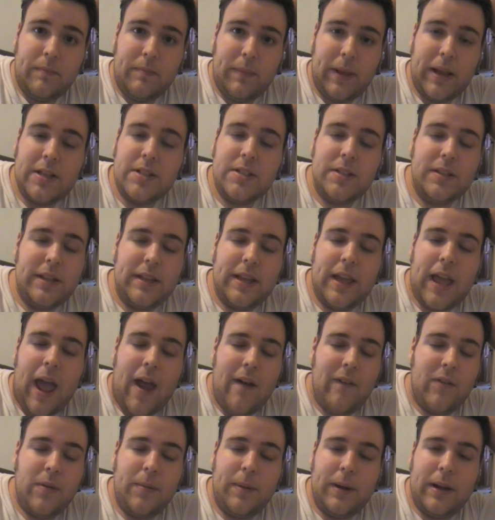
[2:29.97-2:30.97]
Basically,
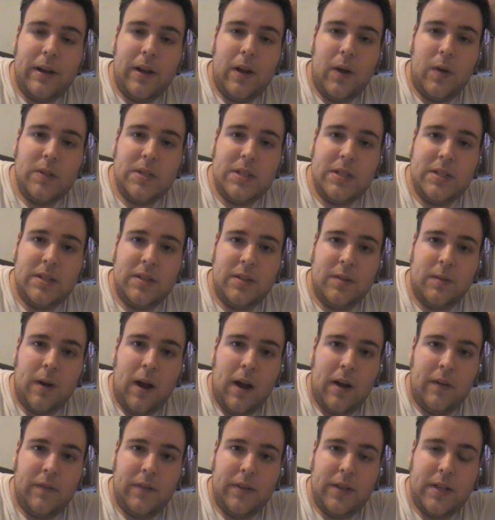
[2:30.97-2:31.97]
everybody knows he's in the
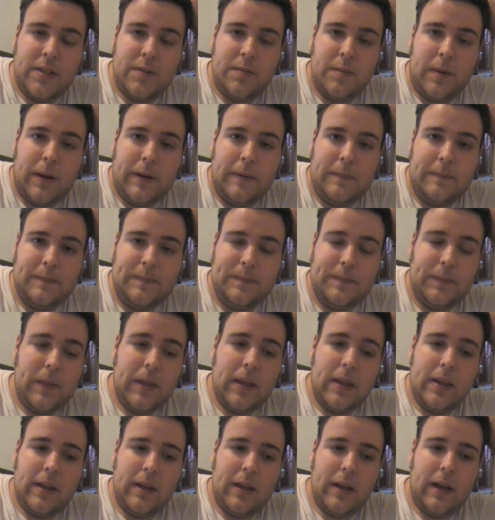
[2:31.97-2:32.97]
wrong for this one.
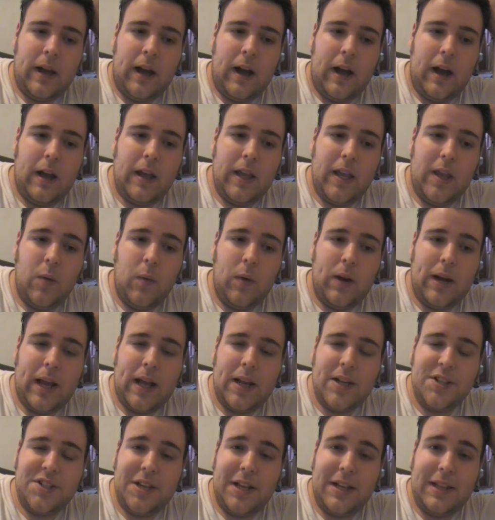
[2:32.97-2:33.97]
He went
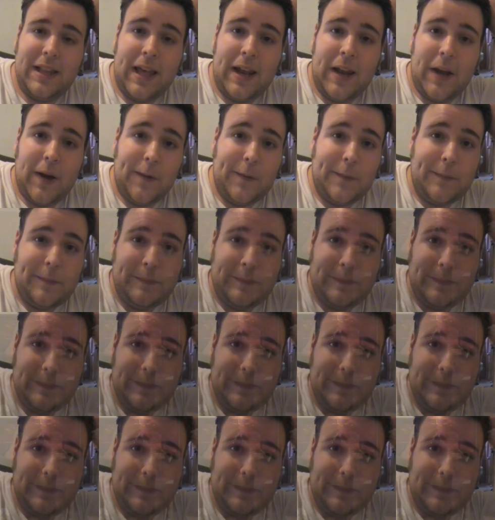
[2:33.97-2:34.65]
on Jay Leno.